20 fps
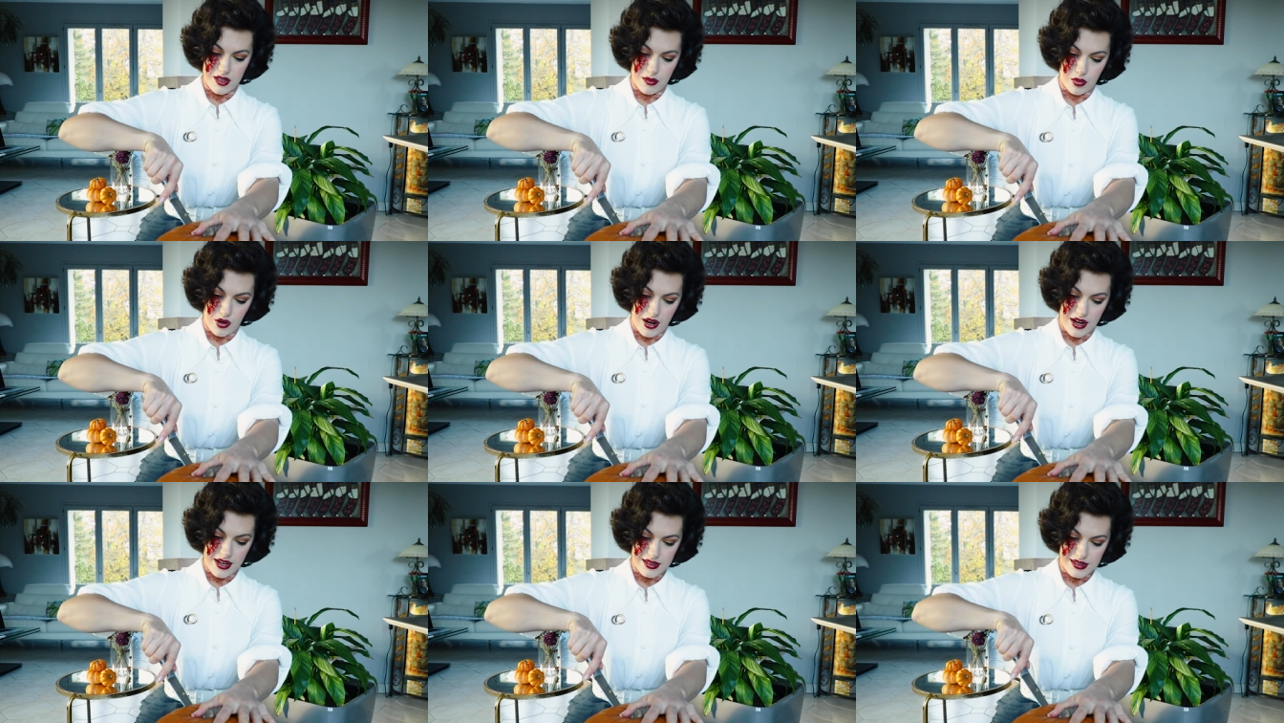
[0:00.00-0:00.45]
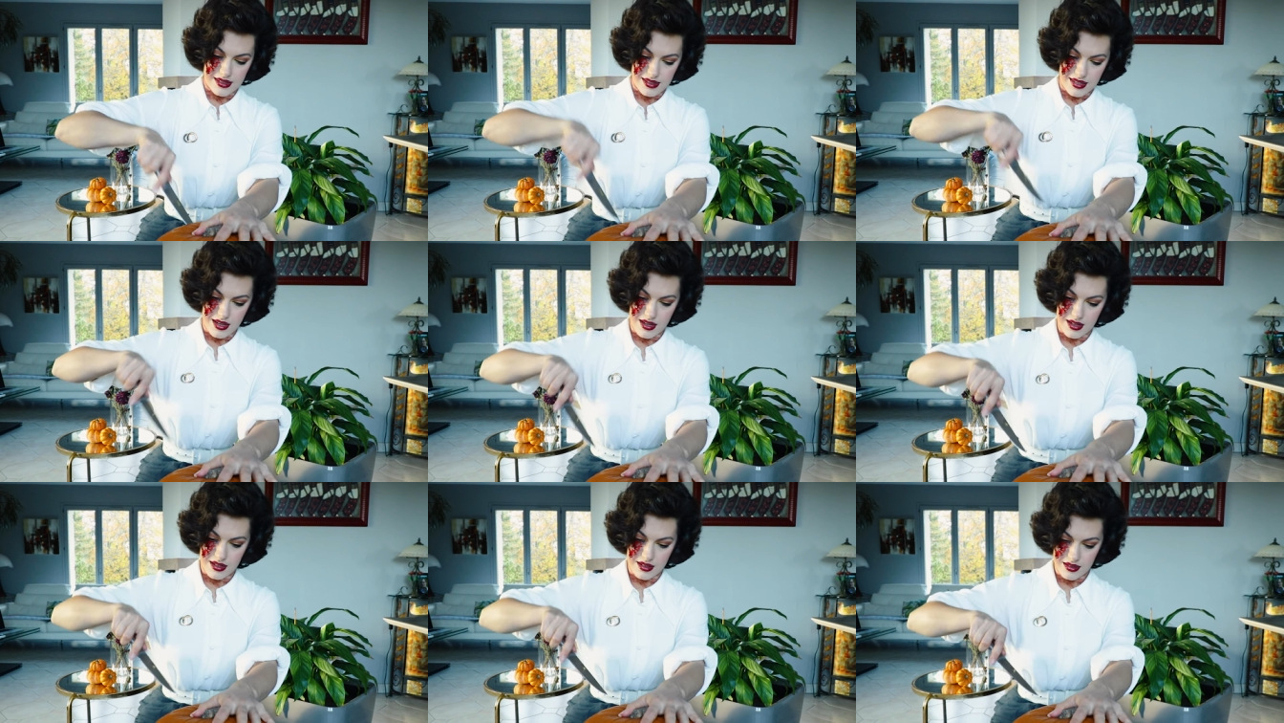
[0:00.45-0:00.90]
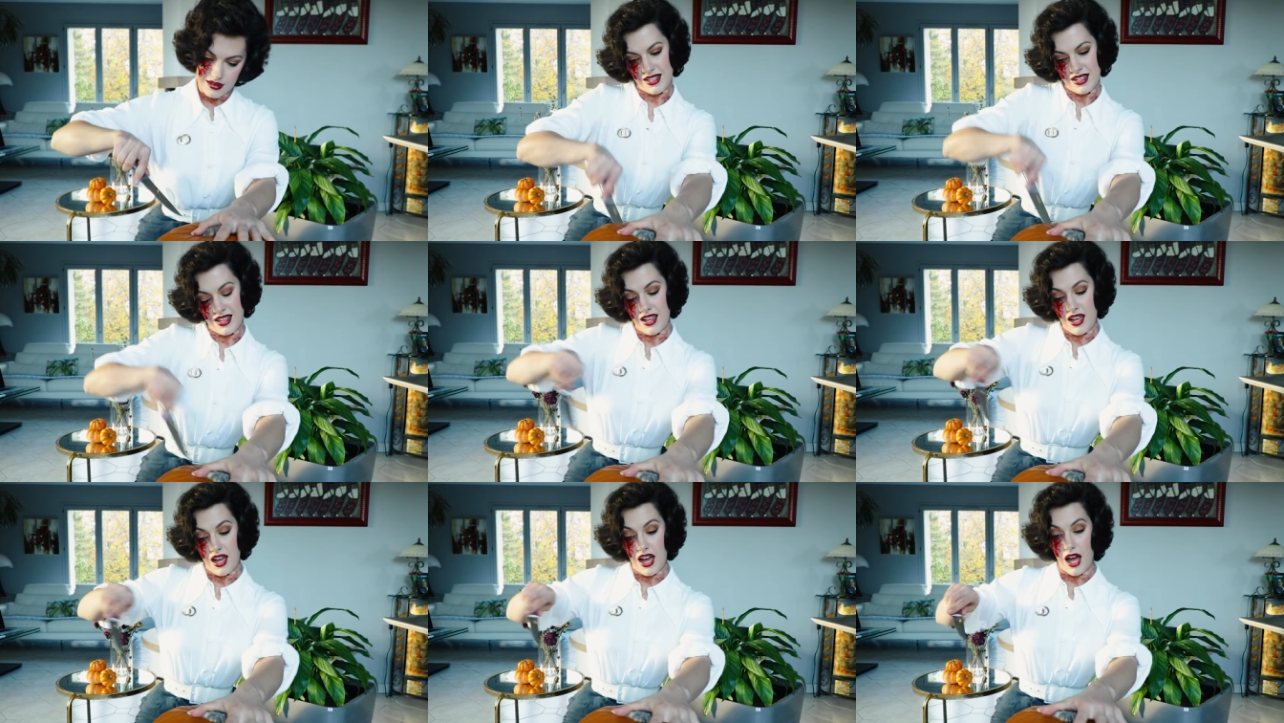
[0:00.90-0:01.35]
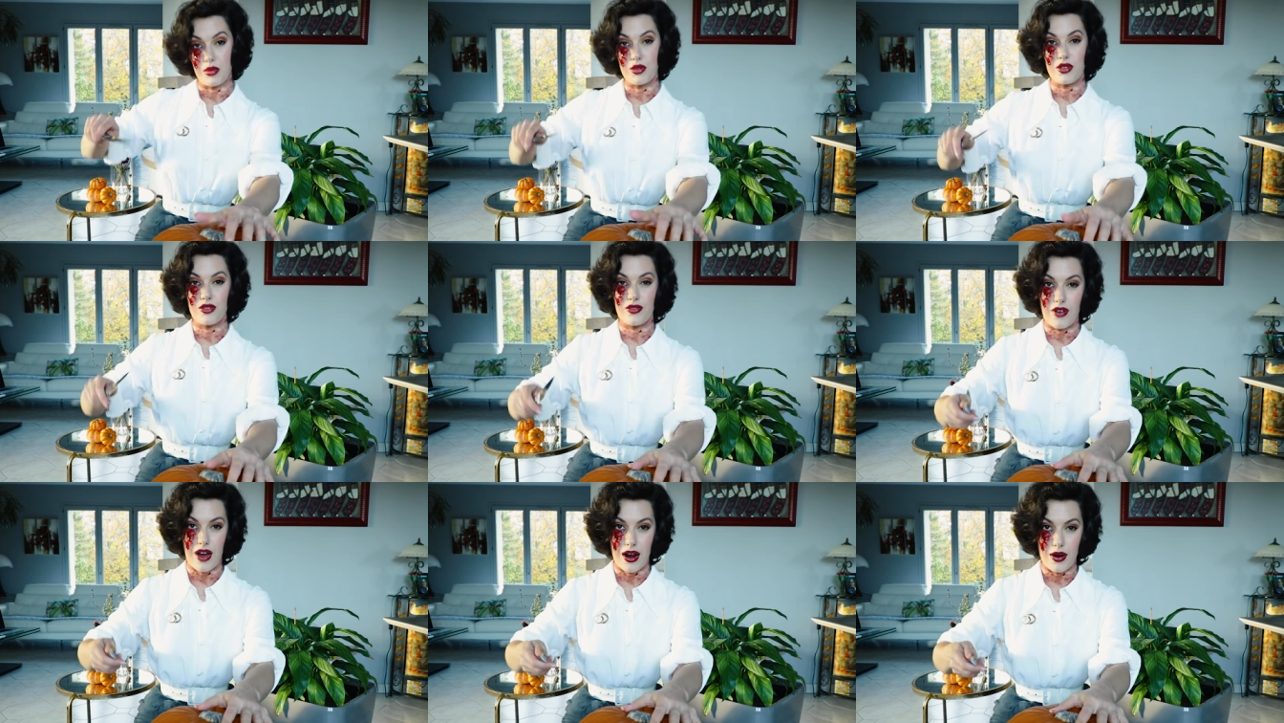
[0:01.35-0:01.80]
the breaks. I put
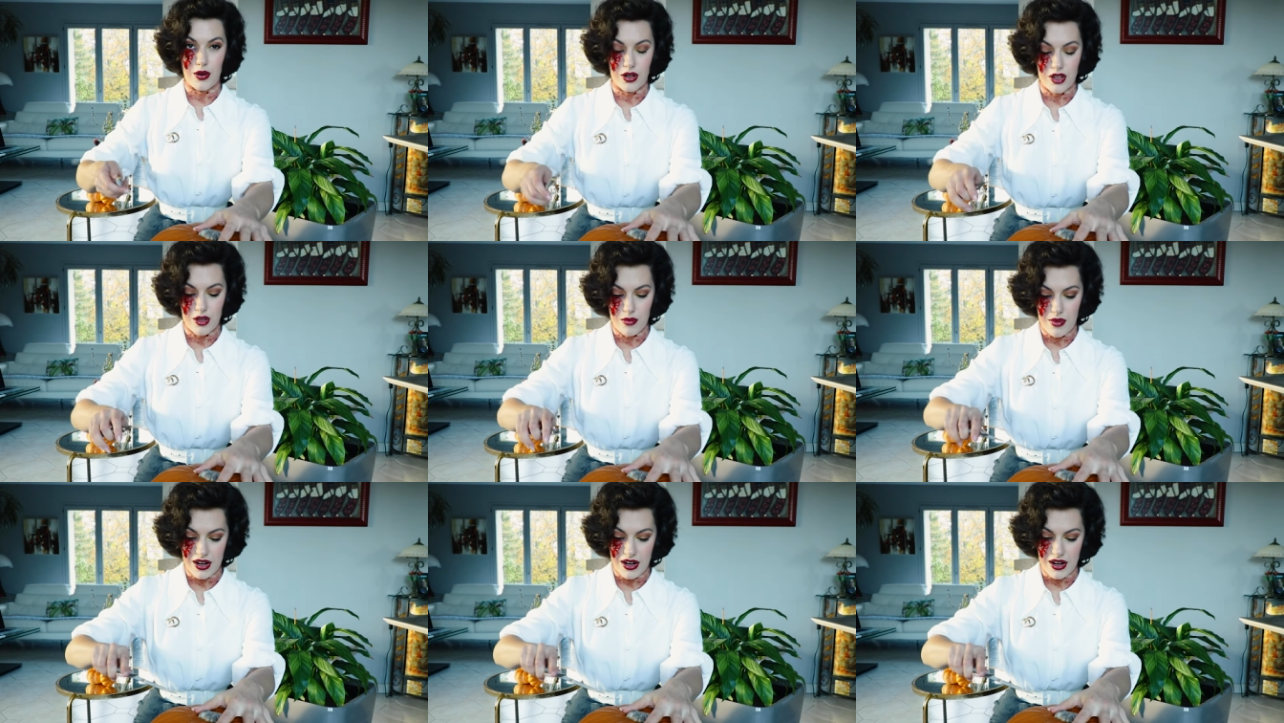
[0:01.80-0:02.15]
the fire on in the